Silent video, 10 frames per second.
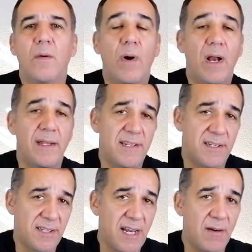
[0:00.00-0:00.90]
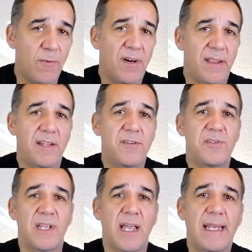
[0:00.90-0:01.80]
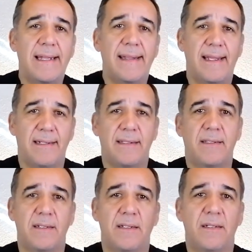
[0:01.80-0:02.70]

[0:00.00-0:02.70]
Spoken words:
Well, it's still worthy to say that